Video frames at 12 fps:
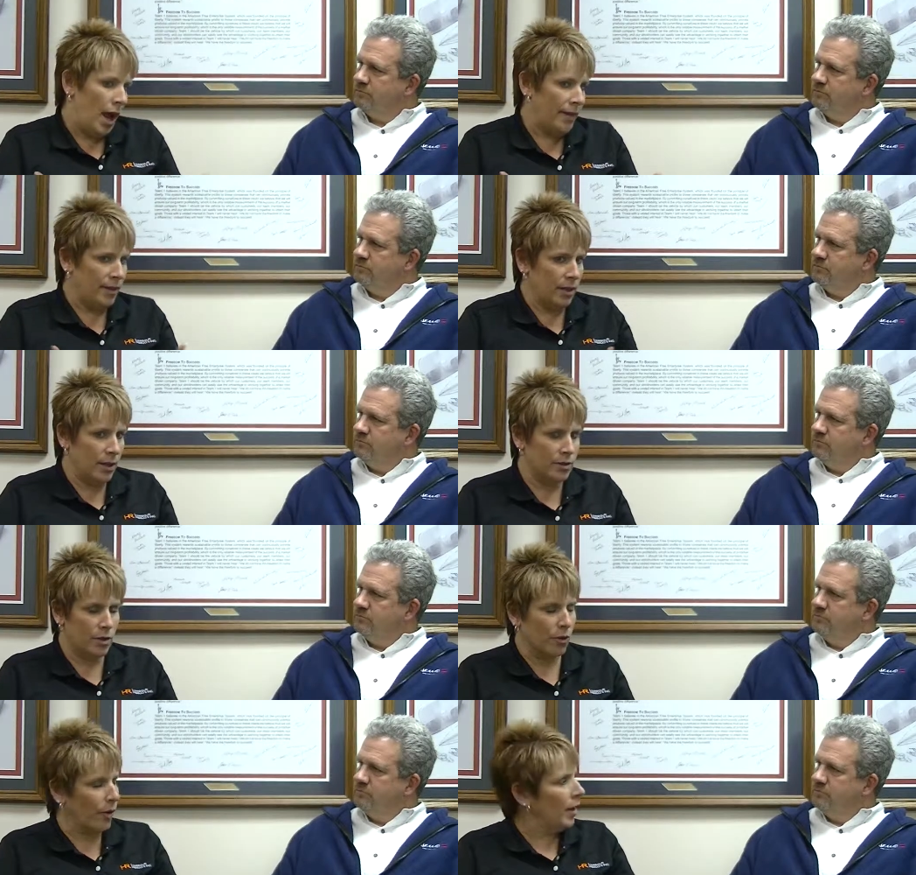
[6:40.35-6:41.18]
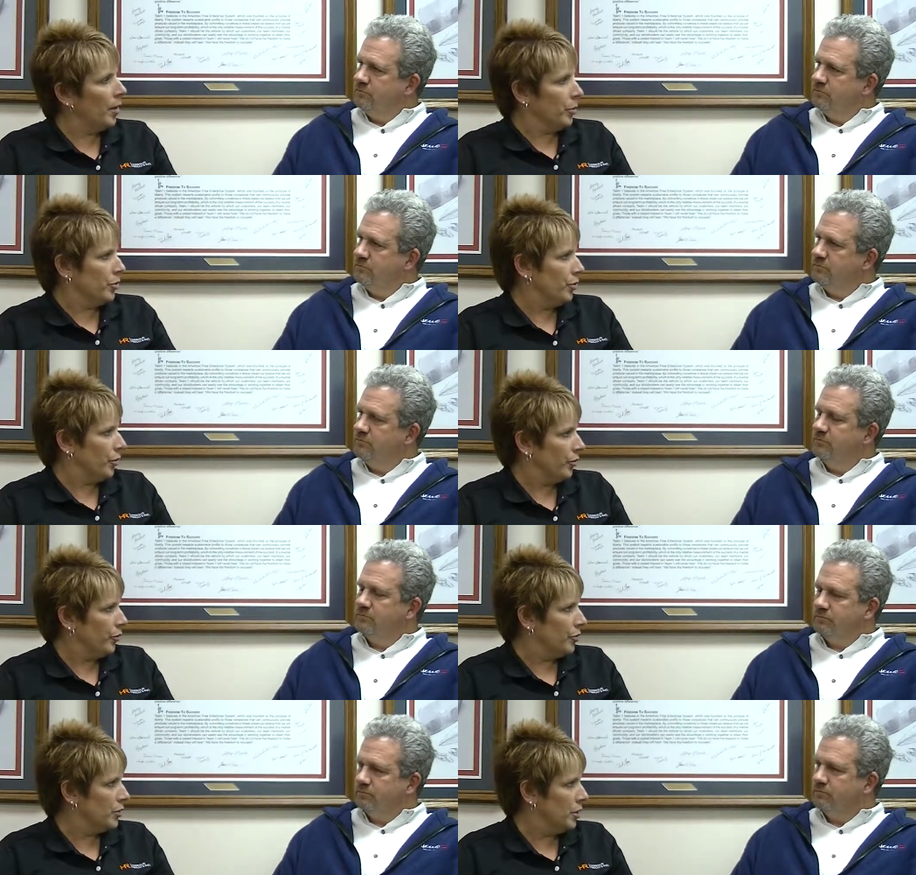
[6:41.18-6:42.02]
Speaker 1: I think it's a great
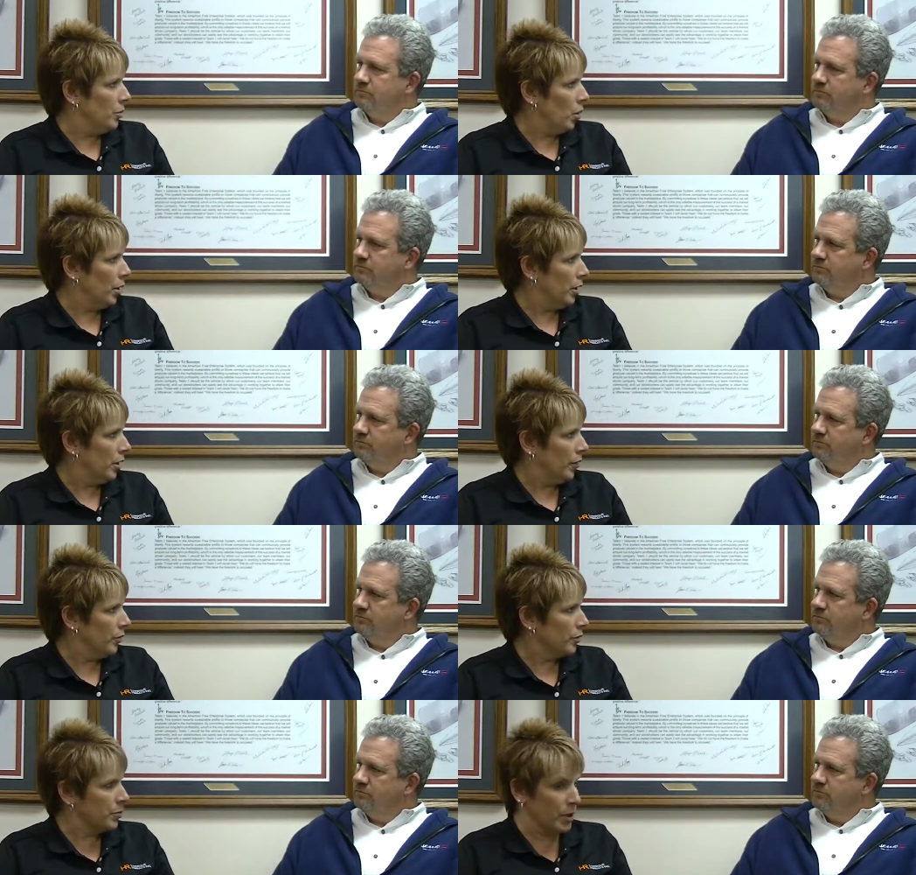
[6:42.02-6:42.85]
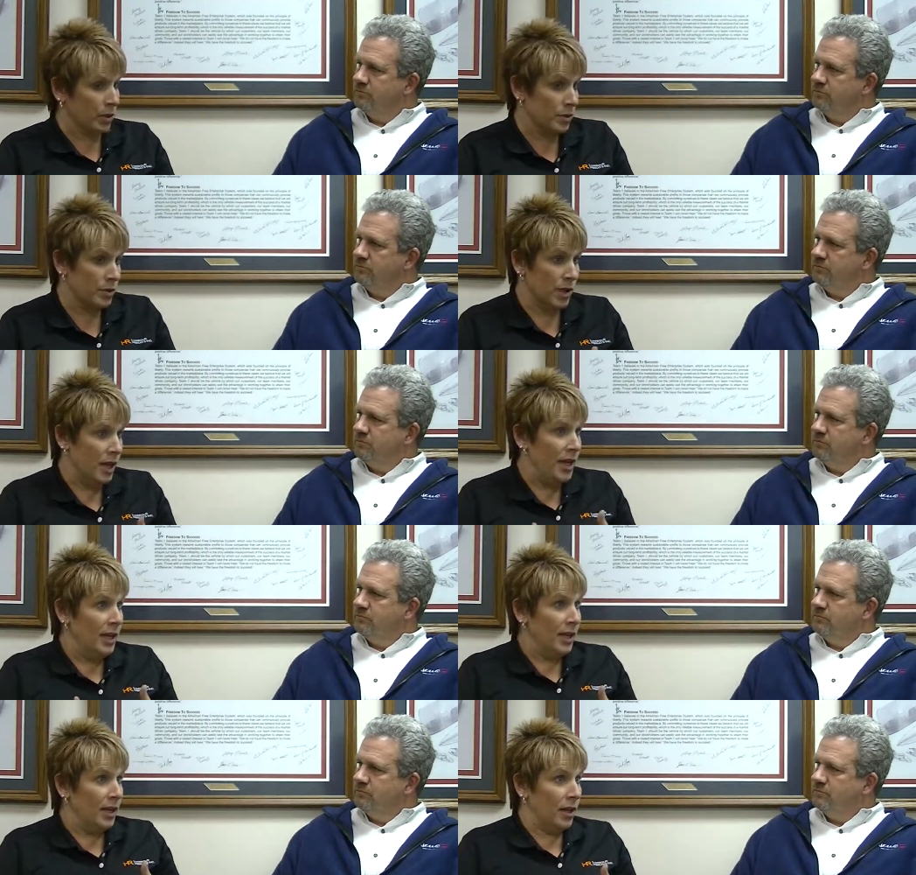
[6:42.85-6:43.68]
opportunity for Team One and others because
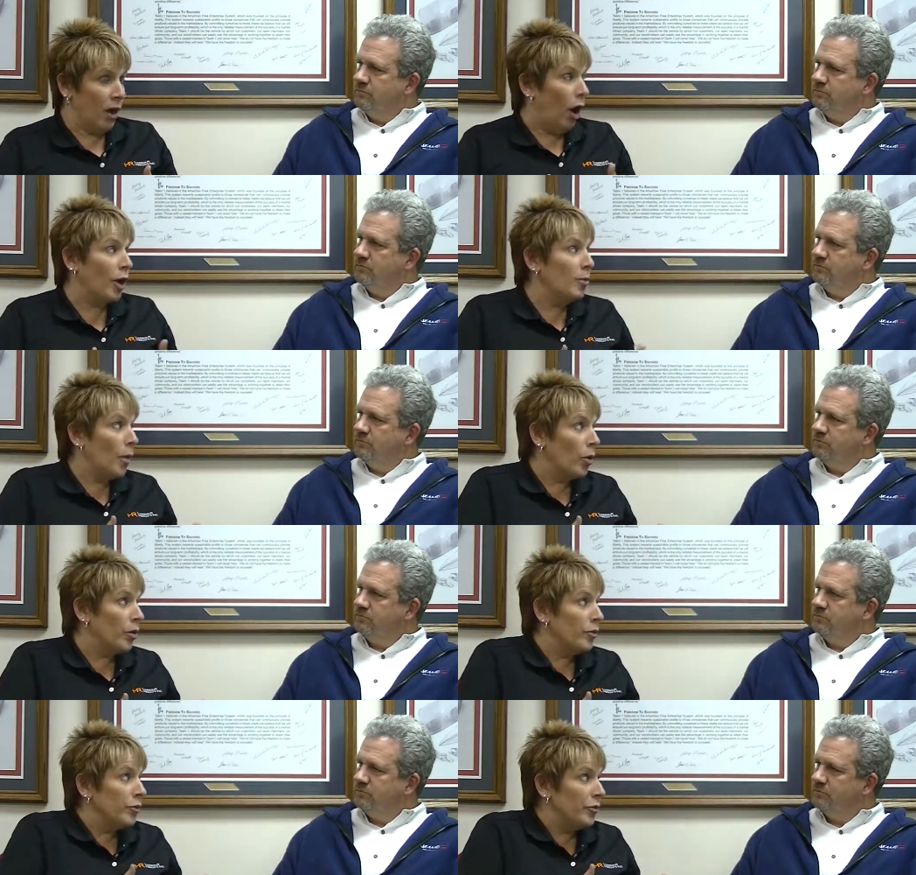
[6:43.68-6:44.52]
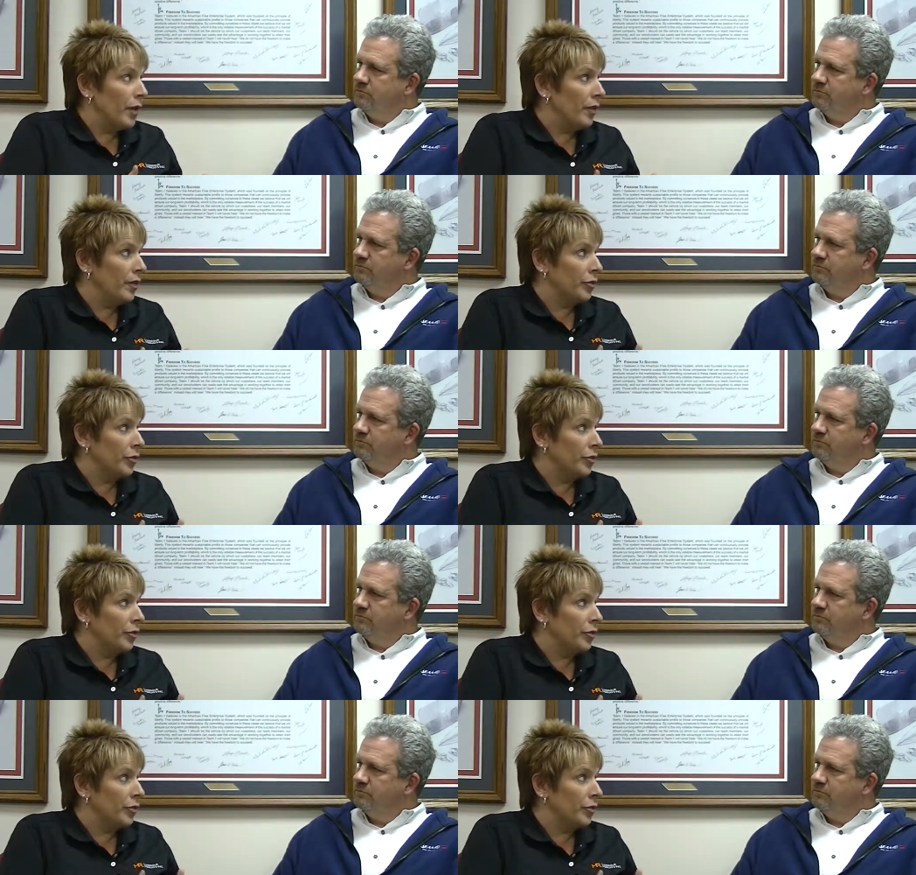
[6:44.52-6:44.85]
automotive and the